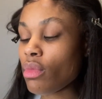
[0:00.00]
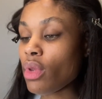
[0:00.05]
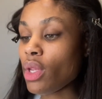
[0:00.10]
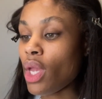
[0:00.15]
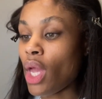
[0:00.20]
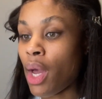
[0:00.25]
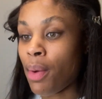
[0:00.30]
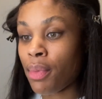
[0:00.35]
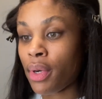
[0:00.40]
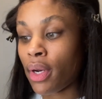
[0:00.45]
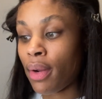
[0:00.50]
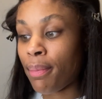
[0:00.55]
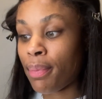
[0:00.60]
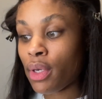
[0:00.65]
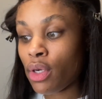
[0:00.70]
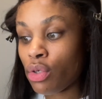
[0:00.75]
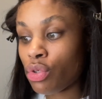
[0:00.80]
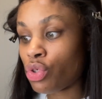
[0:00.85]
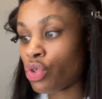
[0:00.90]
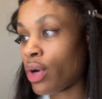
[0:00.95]
I'm gonna
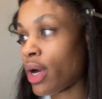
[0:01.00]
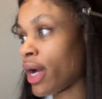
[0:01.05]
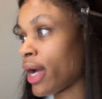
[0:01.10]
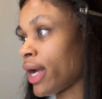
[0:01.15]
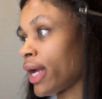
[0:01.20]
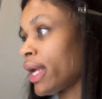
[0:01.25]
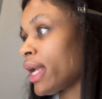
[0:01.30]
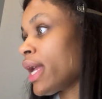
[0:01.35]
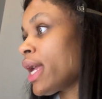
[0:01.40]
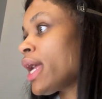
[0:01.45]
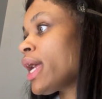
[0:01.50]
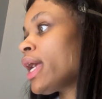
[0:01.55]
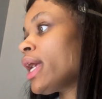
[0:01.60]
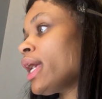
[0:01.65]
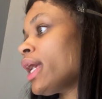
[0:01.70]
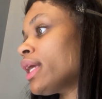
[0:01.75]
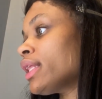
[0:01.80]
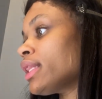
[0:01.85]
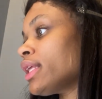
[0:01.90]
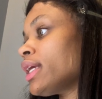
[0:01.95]
blow dry,
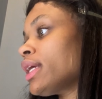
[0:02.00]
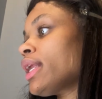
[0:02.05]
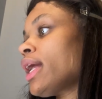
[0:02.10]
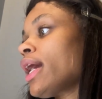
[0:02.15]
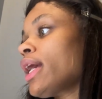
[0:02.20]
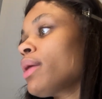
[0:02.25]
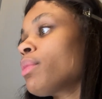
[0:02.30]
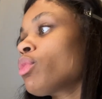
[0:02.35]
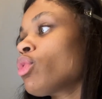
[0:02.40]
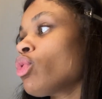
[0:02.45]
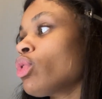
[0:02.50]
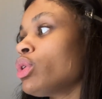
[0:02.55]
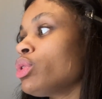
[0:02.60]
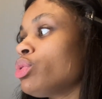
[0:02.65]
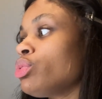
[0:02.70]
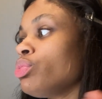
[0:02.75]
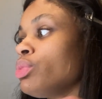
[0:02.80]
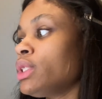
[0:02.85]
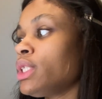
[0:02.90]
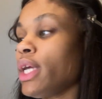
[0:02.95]
and then I am going
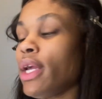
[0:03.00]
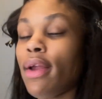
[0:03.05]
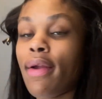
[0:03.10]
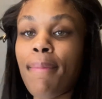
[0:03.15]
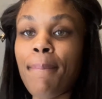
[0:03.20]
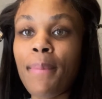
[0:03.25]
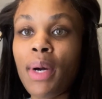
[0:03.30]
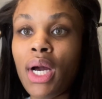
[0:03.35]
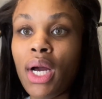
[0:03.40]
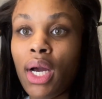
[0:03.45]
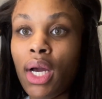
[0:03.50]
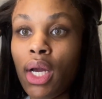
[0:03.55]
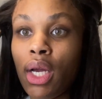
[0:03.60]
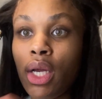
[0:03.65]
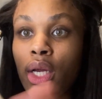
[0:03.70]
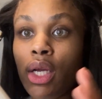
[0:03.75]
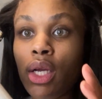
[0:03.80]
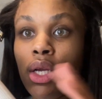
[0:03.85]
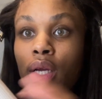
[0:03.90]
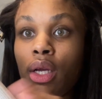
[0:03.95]
to take
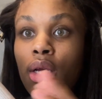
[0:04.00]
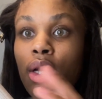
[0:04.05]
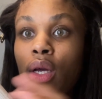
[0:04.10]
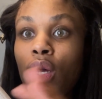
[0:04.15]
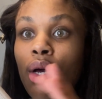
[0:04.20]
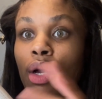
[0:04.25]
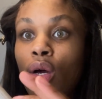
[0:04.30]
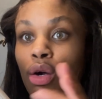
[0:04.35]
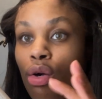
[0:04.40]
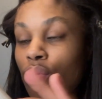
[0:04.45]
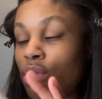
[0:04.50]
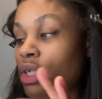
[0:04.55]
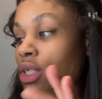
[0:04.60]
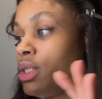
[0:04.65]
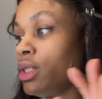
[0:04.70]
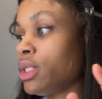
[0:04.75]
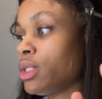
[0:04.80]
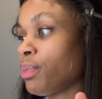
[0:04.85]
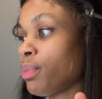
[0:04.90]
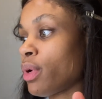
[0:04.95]
my holding
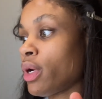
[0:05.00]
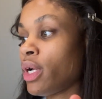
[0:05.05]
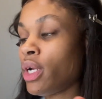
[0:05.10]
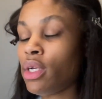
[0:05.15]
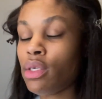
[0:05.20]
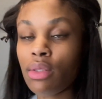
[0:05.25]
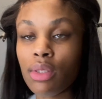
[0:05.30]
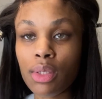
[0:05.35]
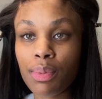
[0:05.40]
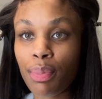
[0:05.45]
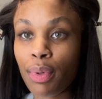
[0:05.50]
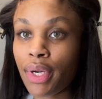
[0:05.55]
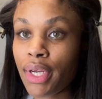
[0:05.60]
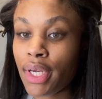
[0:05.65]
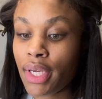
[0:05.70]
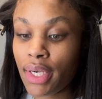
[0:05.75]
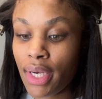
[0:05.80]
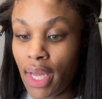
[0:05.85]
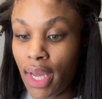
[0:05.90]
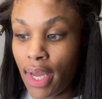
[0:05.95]
spray, spray
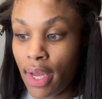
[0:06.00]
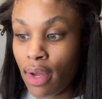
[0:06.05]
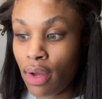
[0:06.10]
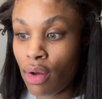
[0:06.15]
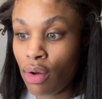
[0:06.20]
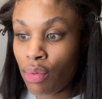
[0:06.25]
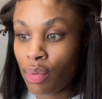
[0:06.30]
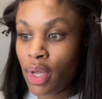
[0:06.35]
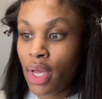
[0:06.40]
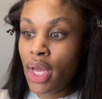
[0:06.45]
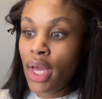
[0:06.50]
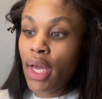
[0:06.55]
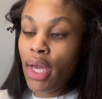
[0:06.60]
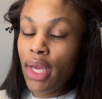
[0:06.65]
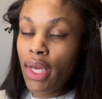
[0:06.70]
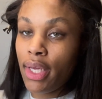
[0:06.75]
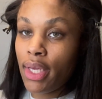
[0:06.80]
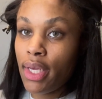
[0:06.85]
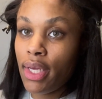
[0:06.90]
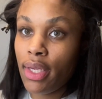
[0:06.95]
it down,
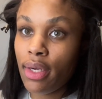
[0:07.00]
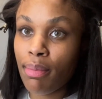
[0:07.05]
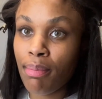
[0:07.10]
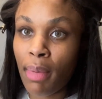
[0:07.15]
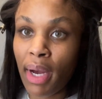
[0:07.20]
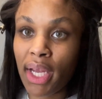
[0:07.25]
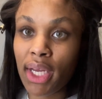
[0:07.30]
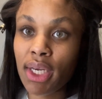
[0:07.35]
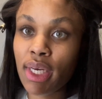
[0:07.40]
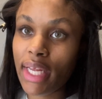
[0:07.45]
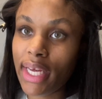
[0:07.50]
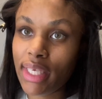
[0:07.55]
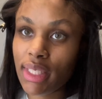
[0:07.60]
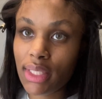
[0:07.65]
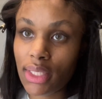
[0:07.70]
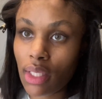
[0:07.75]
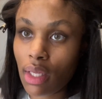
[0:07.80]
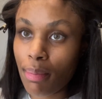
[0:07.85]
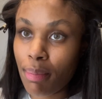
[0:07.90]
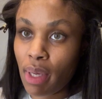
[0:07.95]
and get my
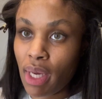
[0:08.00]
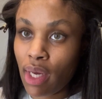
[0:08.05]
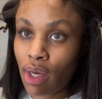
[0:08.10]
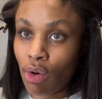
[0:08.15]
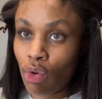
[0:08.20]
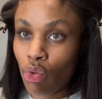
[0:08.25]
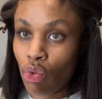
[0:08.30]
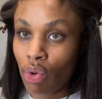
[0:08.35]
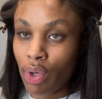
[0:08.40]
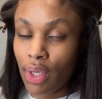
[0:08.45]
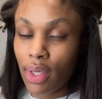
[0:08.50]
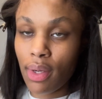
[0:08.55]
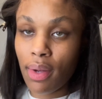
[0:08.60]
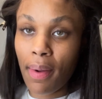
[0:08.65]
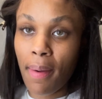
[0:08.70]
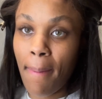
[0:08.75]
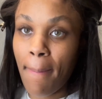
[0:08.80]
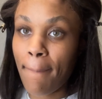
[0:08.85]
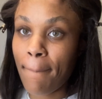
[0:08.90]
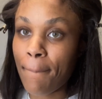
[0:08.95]
elastic band on.
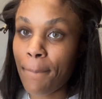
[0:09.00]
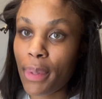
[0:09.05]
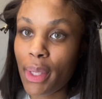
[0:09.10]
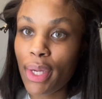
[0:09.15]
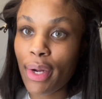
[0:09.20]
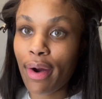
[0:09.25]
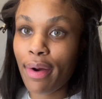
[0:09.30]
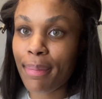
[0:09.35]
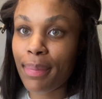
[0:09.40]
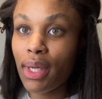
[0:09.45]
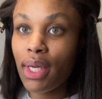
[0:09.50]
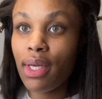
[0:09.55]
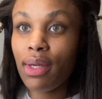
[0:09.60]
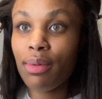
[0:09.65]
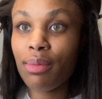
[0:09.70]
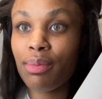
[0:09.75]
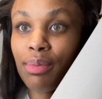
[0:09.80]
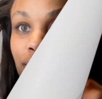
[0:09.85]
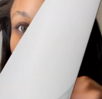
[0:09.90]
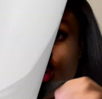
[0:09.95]
BRB.
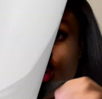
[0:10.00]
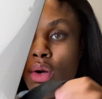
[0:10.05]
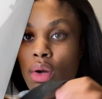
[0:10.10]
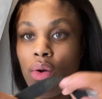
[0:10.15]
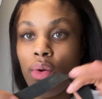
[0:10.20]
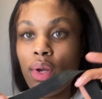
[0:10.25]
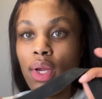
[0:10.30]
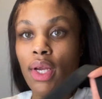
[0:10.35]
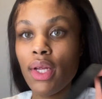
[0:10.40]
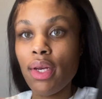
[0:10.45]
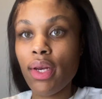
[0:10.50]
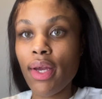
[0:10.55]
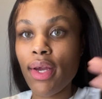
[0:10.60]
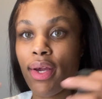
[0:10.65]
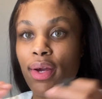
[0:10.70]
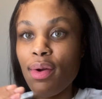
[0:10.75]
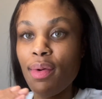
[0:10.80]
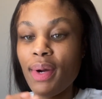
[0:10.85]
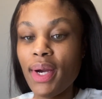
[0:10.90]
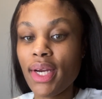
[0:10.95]
Okay,
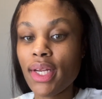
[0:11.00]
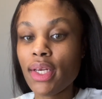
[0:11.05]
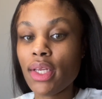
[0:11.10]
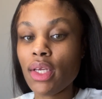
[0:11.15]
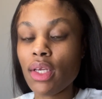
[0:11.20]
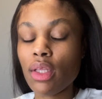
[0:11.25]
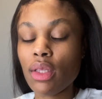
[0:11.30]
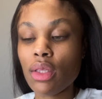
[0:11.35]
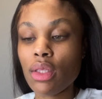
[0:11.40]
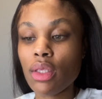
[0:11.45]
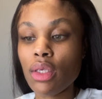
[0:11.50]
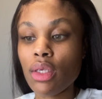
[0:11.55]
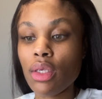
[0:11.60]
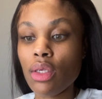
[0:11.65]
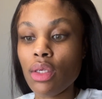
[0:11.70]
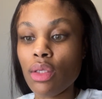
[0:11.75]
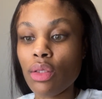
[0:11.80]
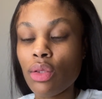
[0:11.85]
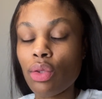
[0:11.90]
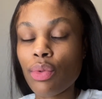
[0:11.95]
now I did
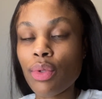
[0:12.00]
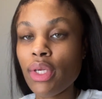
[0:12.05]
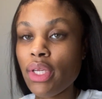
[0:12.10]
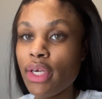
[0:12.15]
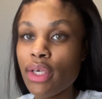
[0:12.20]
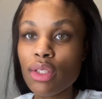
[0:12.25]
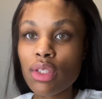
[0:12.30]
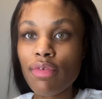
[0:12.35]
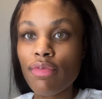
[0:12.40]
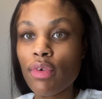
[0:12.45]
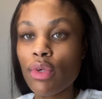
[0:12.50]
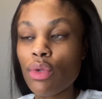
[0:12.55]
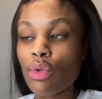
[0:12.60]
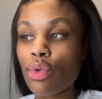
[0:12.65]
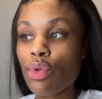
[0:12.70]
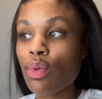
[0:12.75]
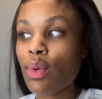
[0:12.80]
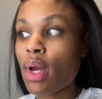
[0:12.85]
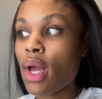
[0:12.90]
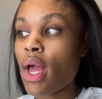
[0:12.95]
the 3 layers of
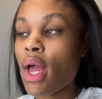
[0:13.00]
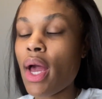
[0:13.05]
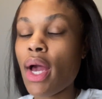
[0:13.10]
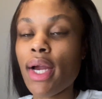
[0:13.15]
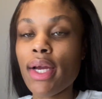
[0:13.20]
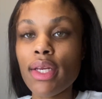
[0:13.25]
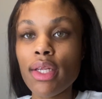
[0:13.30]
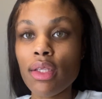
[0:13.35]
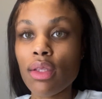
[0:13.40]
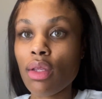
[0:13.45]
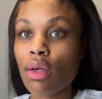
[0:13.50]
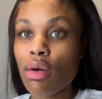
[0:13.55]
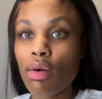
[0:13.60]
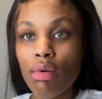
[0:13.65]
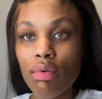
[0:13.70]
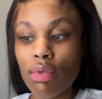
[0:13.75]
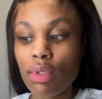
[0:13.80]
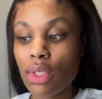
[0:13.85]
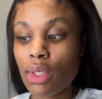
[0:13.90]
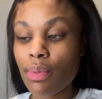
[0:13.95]
glue, I did the
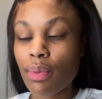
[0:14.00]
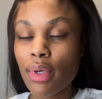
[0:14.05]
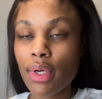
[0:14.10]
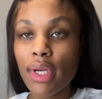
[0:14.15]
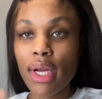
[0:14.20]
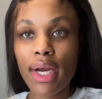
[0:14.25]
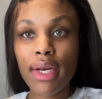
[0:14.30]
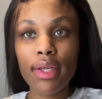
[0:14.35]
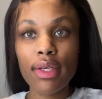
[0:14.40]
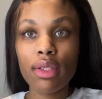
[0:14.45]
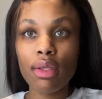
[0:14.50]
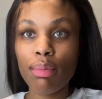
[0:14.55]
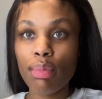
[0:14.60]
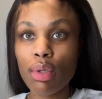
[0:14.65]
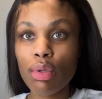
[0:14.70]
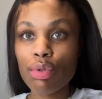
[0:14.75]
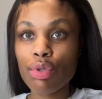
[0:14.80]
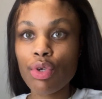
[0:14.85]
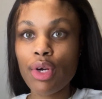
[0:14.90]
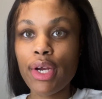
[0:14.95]
holding spray, I did the
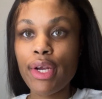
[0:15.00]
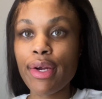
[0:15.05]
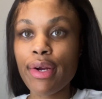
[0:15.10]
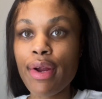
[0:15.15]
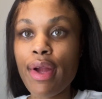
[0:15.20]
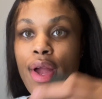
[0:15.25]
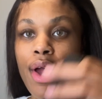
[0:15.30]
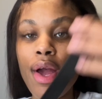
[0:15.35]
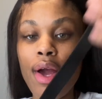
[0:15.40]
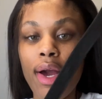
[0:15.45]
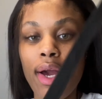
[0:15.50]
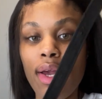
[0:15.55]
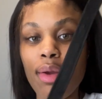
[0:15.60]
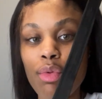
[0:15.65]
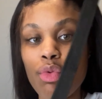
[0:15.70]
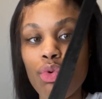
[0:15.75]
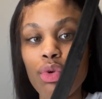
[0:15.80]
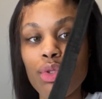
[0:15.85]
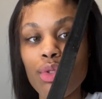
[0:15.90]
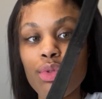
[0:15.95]
blow dryer. I am
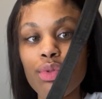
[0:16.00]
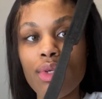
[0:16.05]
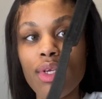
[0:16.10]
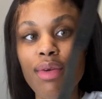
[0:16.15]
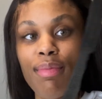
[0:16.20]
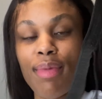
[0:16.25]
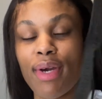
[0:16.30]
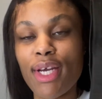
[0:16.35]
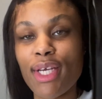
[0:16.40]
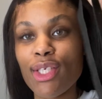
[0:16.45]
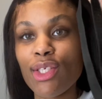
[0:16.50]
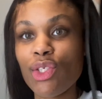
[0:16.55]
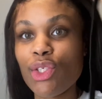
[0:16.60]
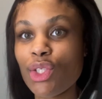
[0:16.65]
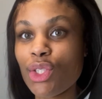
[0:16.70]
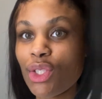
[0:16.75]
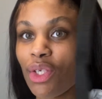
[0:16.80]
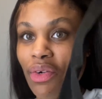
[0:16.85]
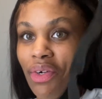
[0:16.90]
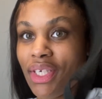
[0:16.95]
going to get my
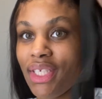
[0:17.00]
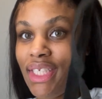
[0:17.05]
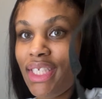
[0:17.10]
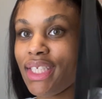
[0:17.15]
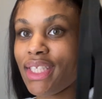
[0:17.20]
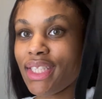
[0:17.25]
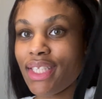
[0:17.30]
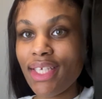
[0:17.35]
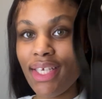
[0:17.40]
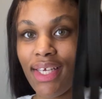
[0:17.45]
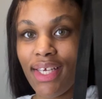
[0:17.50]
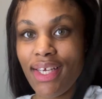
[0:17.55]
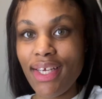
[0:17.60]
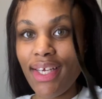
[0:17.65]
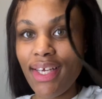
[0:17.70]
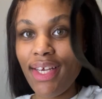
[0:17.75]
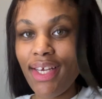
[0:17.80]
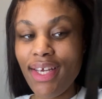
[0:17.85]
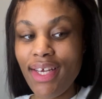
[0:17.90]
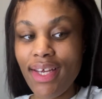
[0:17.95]

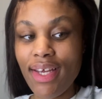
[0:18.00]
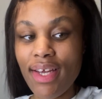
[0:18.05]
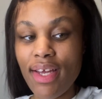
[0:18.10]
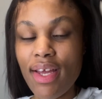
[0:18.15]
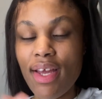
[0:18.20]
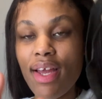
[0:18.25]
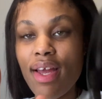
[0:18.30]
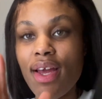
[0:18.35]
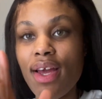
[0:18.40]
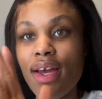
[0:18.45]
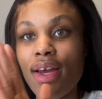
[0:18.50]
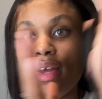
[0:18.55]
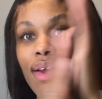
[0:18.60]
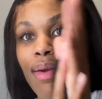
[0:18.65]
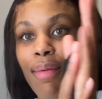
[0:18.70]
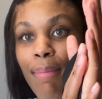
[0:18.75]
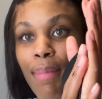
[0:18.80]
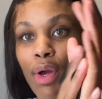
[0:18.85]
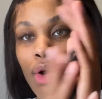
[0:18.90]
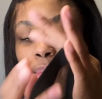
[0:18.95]
trusty
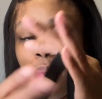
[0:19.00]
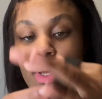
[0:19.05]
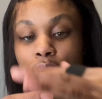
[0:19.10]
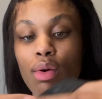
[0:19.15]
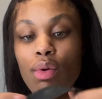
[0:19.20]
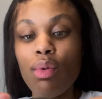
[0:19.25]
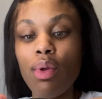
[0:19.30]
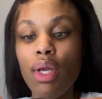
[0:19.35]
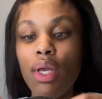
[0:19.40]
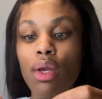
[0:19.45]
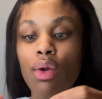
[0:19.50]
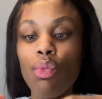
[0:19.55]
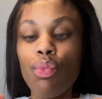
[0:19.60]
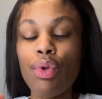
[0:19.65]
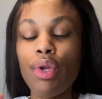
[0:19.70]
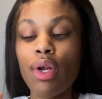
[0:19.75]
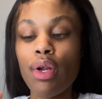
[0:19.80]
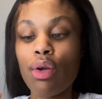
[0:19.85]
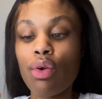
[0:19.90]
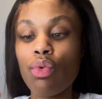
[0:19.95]
melt belt, and we
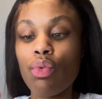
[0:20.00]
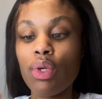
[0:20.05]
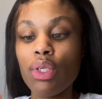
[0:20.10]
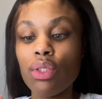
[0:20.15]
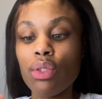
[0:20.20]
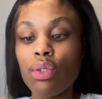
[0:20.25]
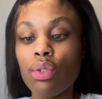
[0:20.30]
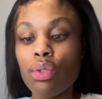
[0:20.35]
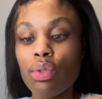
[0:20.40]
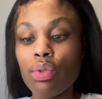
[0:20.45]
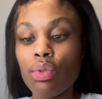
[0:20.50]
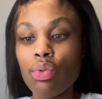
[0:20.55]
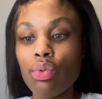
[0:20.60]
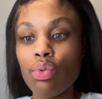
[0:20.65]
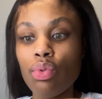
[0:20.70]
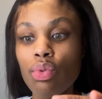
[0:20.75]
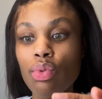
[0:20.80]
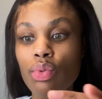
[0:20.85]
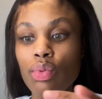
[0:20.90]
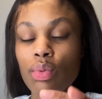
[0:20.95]
are going
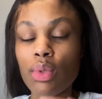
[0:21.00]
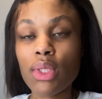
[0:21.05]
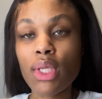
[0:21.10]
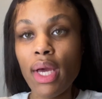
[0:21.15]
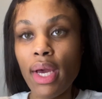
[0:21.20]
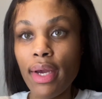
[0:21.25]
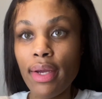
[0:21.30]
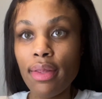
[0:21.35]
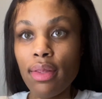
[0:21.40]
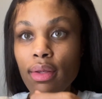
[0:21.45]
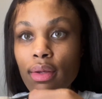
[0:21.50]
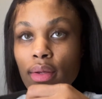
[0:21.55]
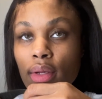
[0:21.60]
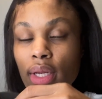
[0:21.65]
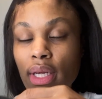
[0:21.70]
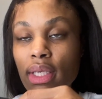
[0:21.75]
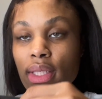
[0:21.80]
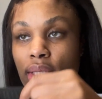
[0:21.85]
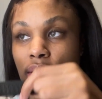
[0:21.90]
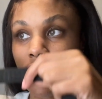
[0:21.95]
to tie the
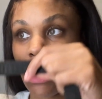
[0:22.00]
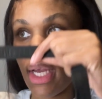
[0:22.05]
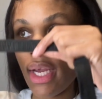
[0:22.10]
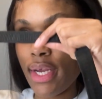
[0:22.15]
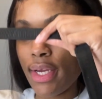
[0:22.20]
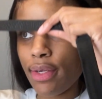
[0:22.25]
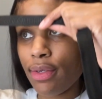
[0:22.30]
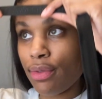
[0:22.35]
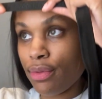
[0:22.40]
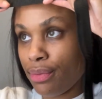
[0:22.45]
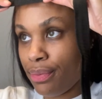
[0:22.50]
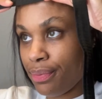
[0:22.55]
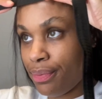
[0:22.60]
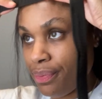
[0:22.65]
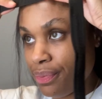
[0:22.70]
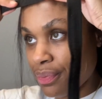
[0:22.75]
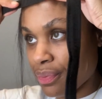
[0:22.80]
lace down.